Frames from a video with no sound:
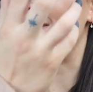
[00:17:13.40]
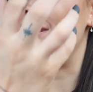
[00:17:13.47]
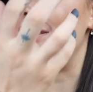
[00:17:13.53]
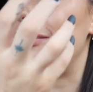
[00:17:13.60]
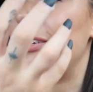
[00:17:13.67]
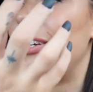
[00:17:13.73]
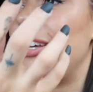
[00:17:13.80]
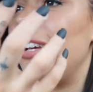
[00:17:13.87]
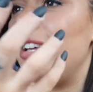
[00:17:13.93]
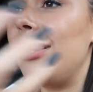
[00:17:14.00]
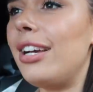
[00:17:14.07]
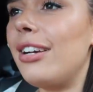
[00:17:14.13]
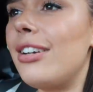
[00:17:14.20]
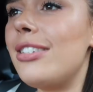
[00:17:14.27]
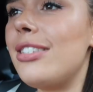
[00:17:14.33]
kind of,
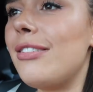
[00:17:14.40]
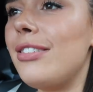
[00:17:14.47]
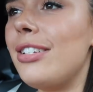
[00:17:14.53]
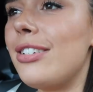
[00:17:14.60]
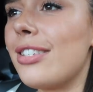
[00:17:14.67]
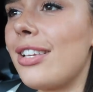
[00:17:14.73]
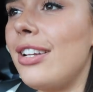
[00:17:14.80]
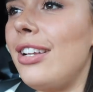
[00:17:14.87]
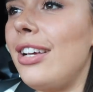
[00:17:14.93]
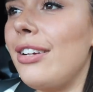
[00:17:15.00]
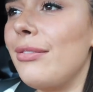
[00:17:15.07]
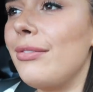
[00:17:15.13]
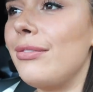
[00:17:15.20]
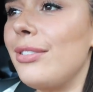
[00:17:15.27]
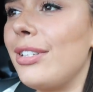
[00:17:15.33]
that guy's definitely just gonna like
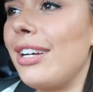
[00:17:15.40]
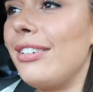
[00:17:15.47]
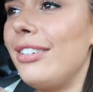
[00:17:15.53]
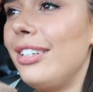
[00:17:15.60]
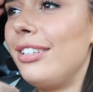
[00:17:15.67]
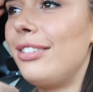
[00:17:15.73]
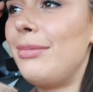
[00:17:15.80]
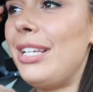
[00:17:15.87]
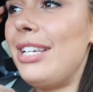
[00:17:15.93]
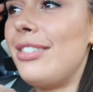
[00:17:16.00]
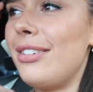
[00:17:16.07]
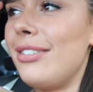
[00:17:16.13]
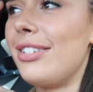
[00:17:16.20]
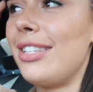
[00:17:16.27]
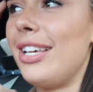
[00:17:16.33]
yeah. walk out. Please
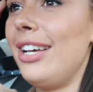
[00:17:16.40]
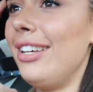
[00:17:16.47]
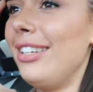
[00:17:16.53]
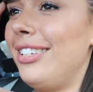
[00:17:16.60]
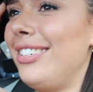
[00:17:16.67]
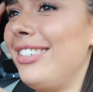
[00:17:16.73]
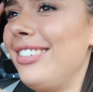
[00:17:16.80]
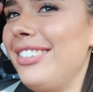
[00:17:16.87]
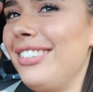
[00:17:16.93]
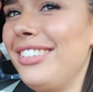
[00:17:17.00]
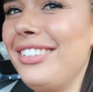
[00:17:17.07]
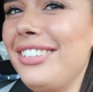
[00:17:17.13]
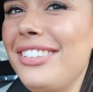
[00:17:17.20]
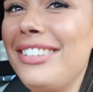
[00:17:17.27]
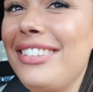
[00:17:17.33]
don't do that. Why do you
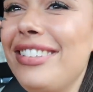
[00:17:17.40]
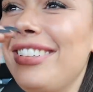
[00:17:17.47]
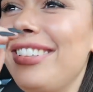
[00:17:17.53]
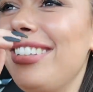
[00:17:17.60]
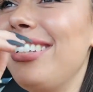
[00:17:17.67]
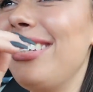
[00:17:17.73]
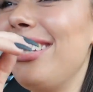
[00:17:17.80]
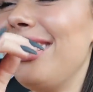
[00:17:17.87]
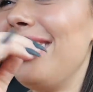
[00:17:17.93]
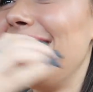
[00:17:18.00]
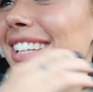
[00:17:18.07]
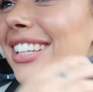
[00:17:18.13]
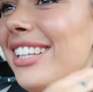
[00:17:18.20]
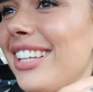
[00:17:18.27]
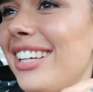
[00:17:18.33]
wear a suit? It's
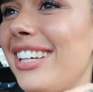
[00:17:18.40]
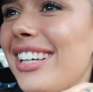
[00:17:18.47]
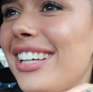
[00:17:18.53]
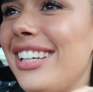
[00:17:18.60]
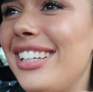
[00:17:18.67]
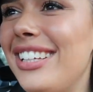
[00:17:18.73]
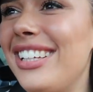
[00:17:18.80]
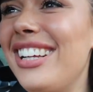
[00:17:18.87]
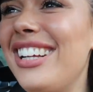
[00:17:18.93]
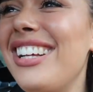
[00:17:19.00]
it's Sunday.